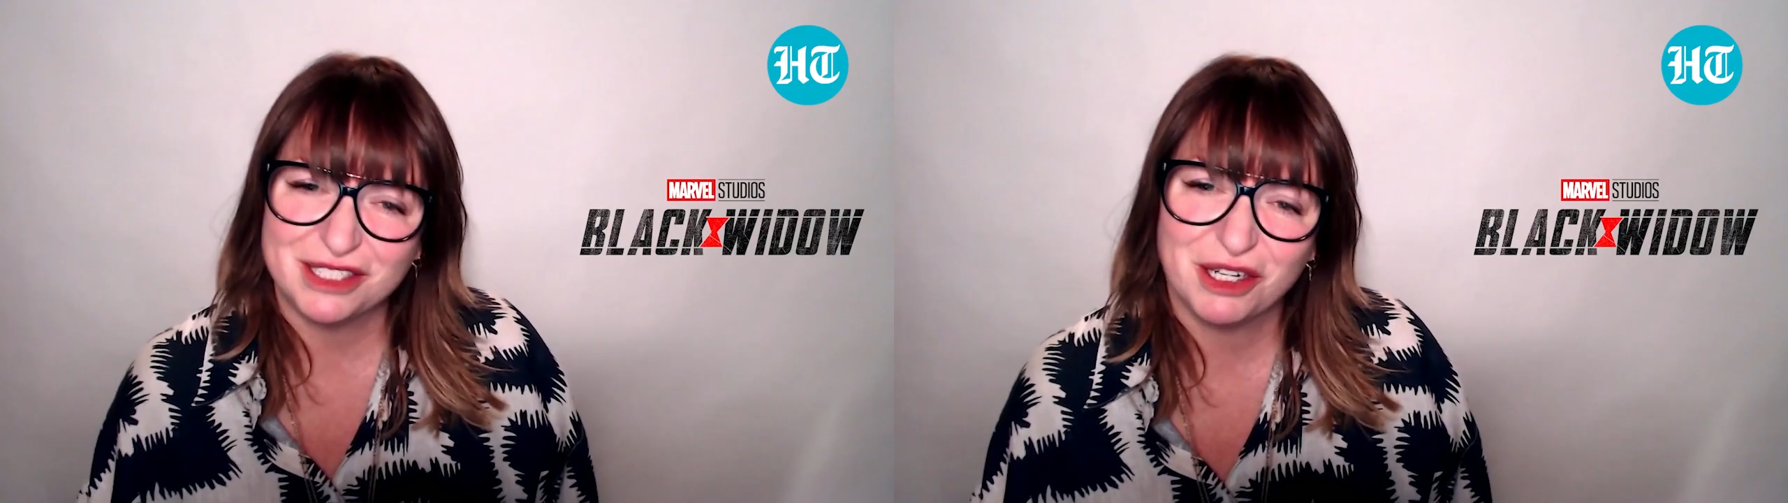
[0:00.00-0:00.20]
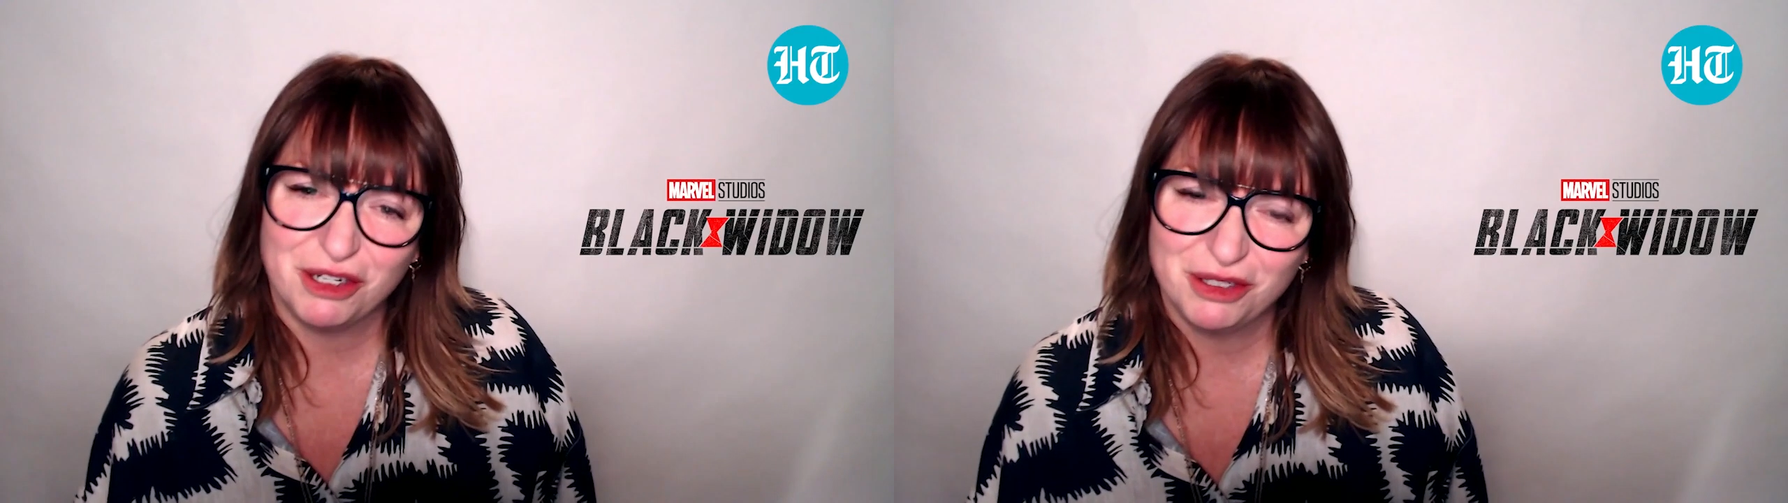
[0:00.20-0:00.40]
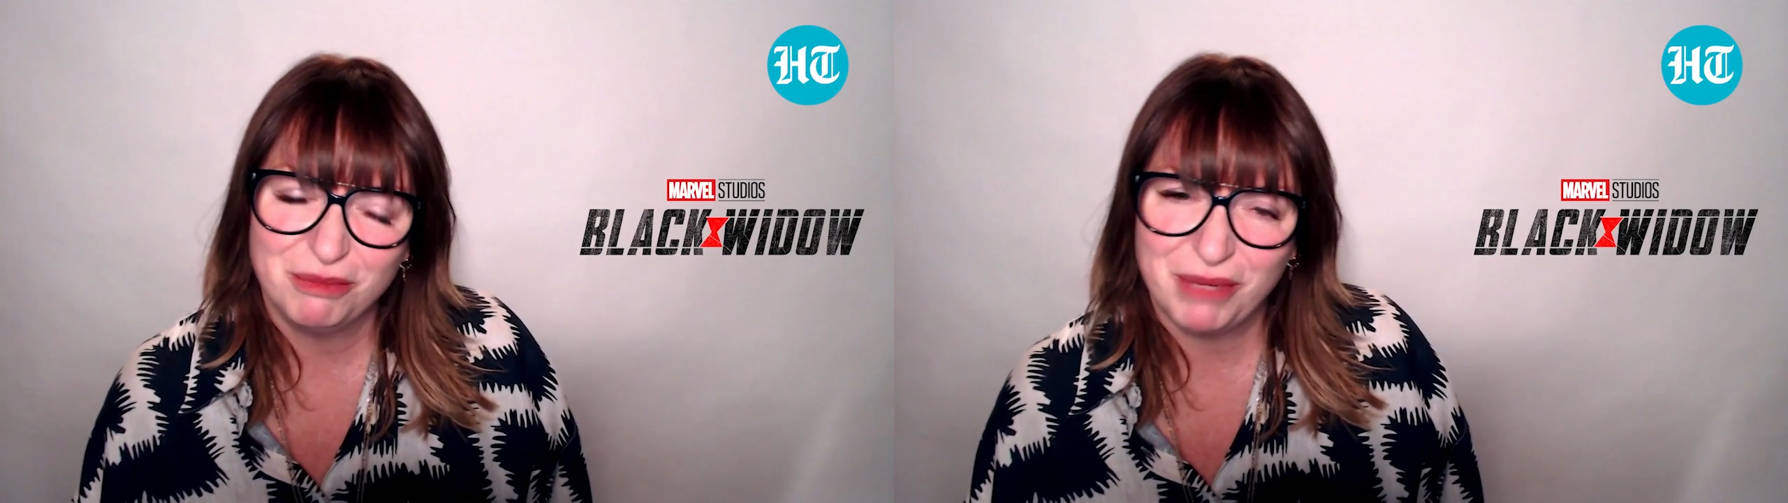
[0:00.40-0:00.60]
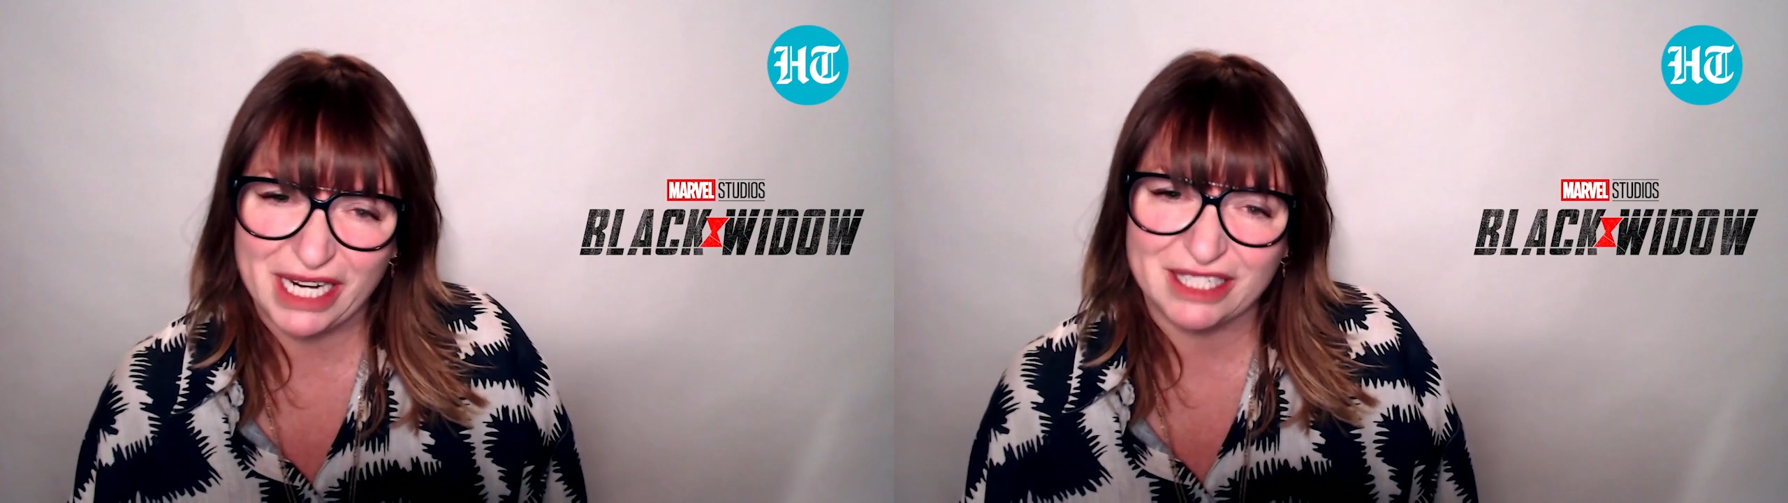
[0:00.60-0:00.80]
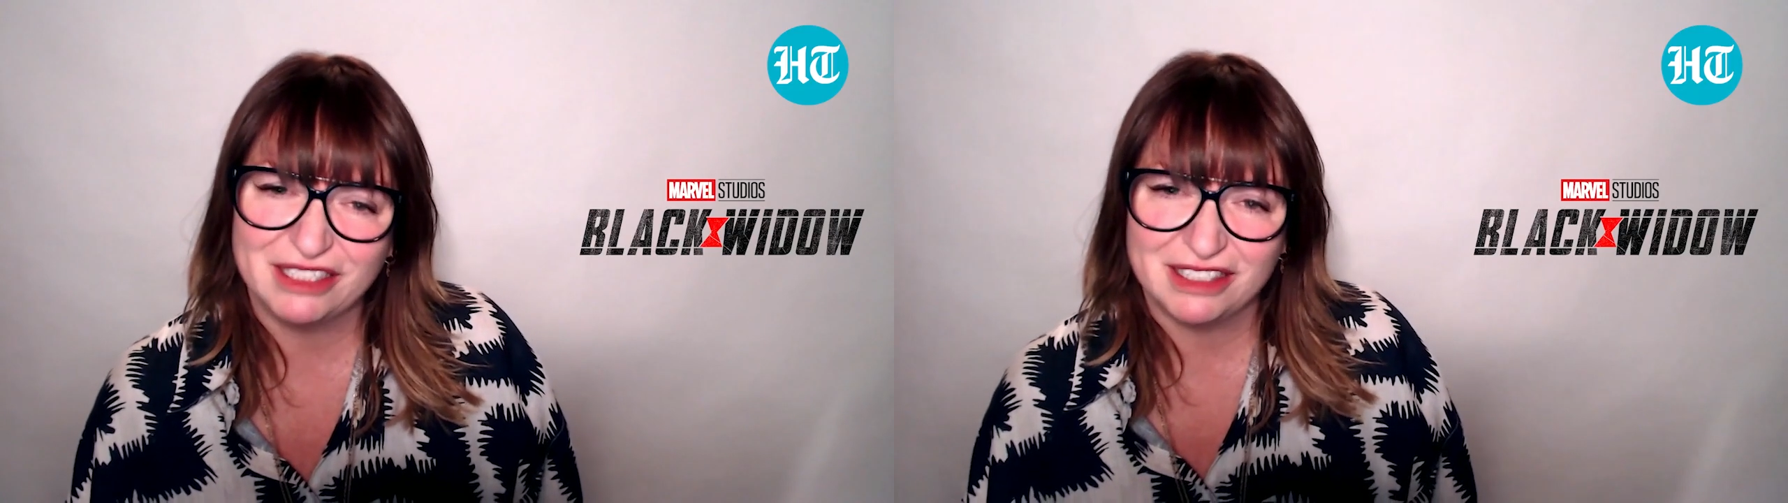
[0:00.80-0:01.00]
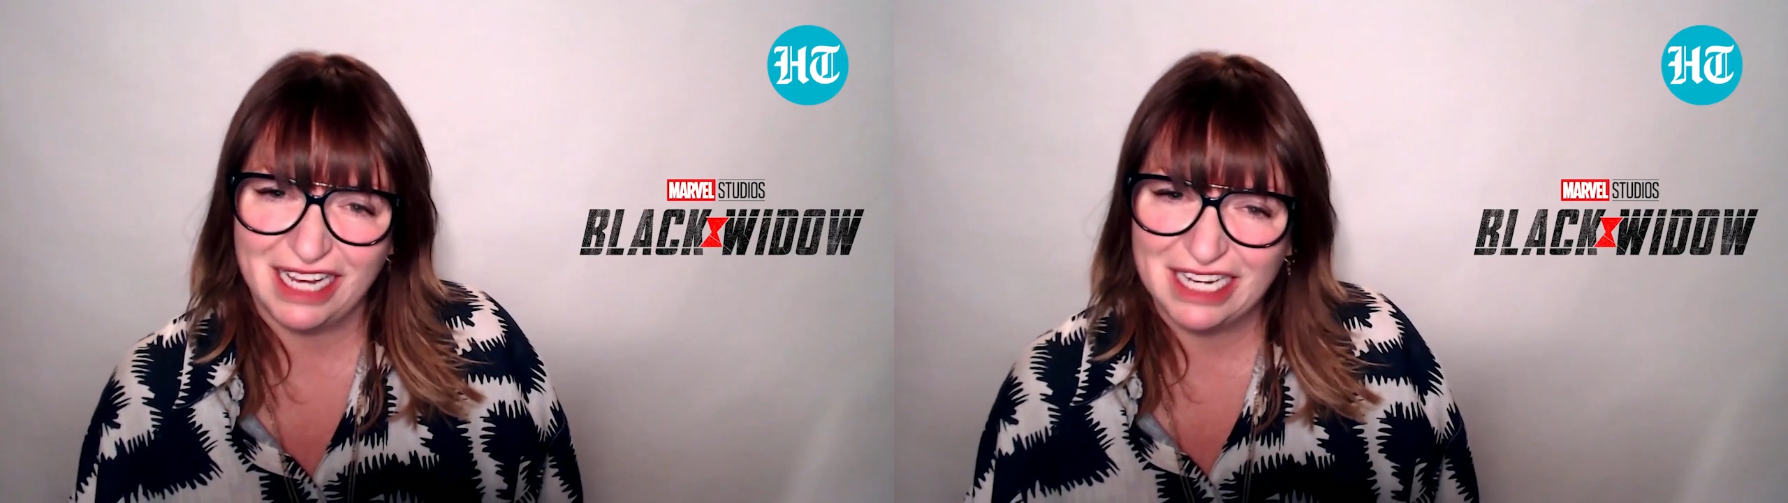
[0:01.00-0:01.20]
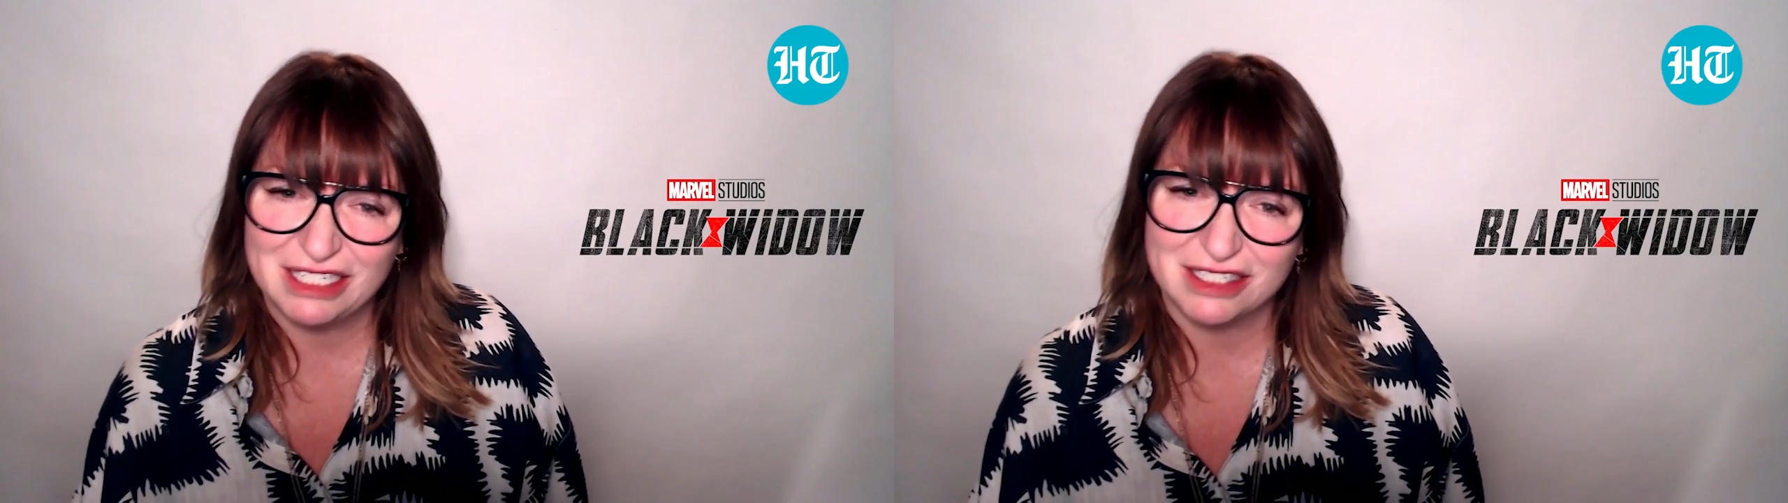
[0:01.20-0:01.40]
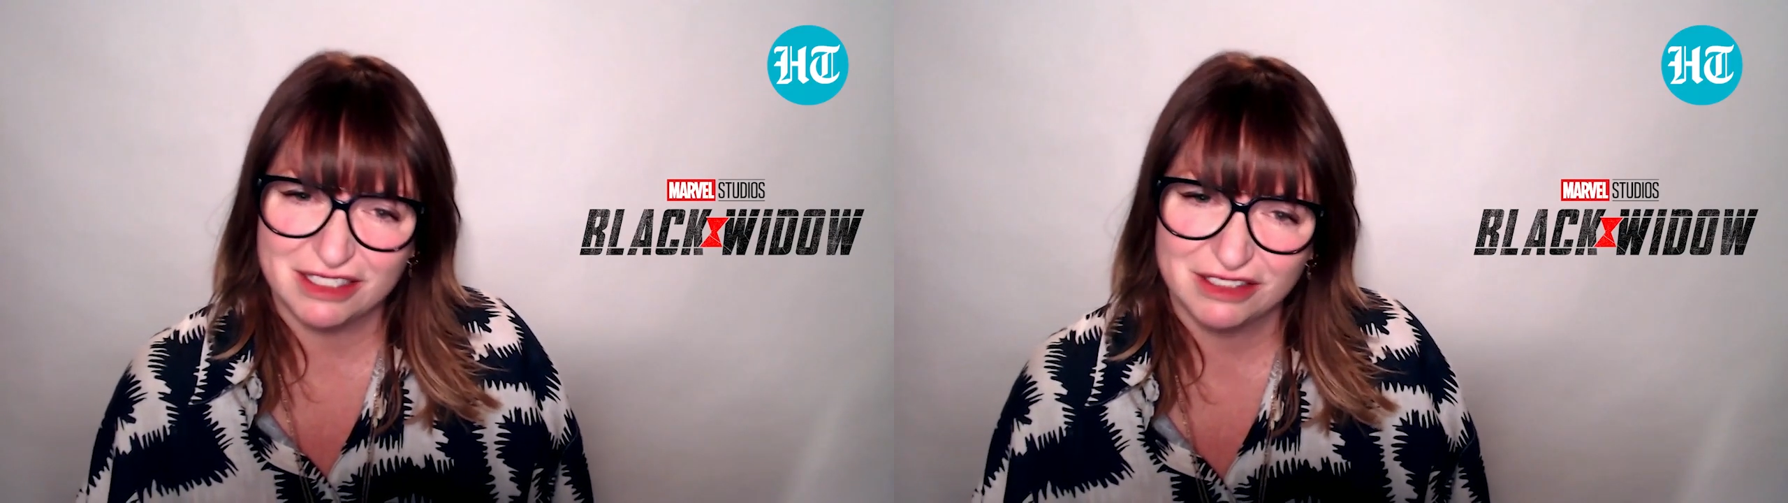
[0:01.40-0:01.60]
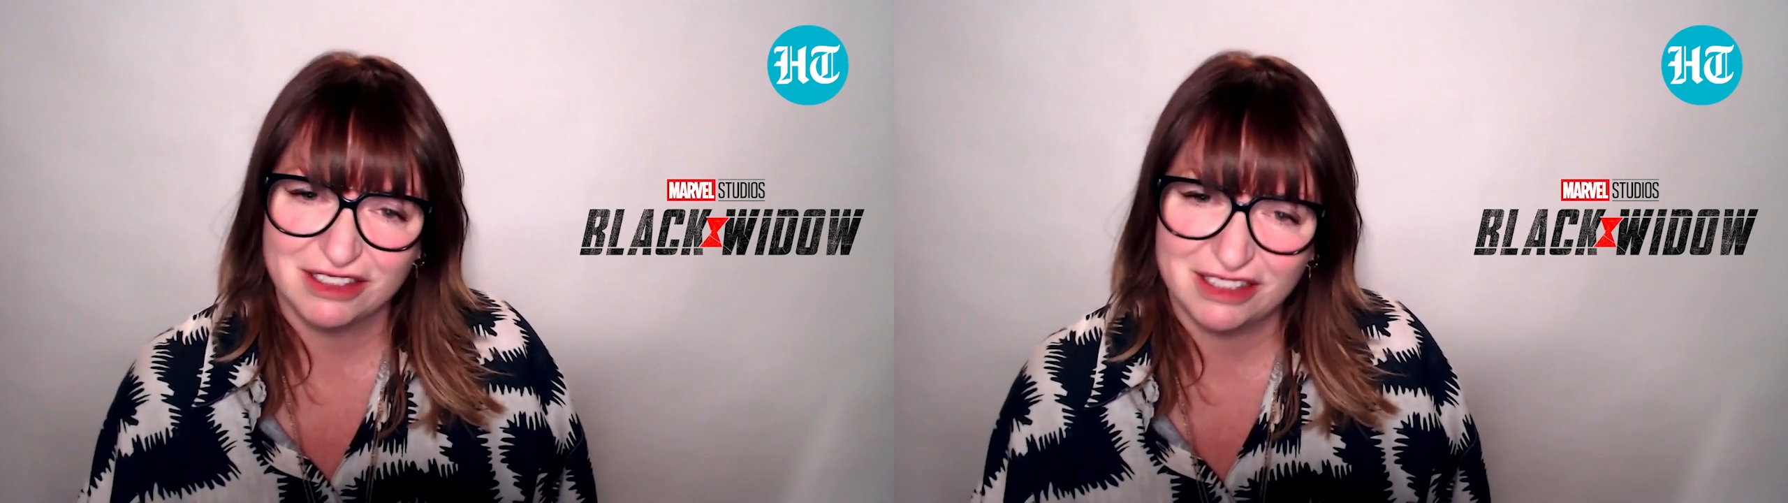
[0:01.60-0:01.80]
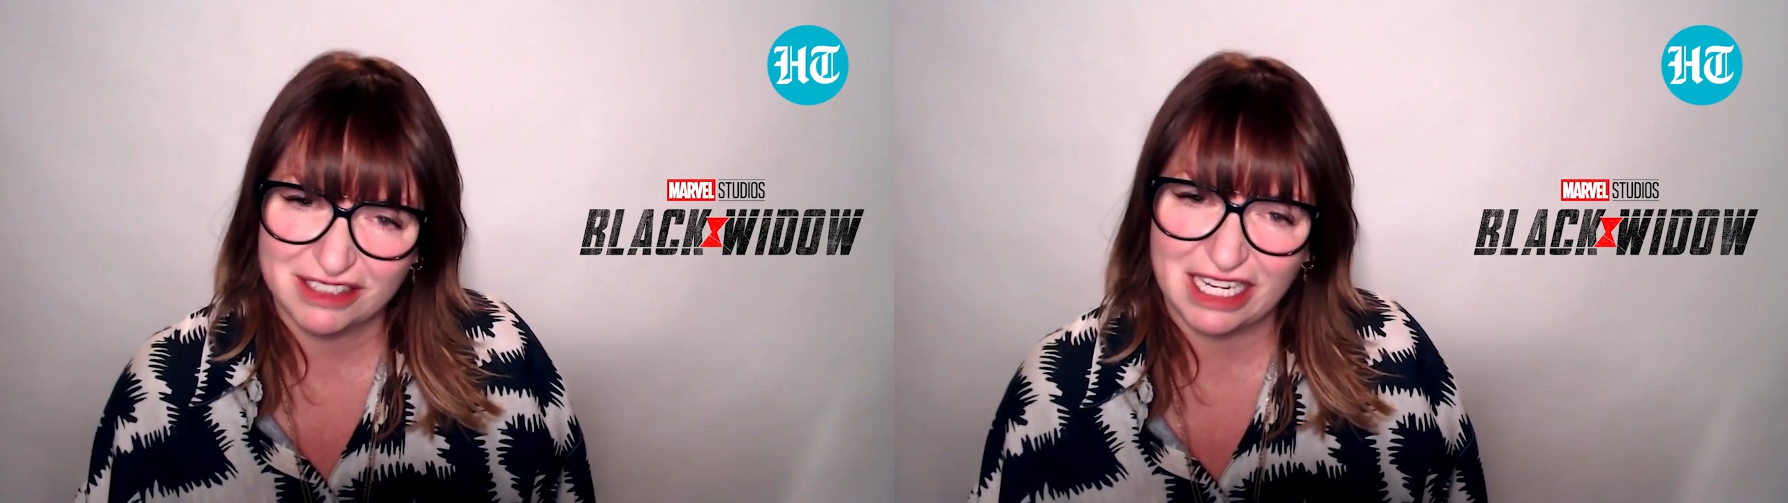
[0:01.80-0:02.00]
to go back and and to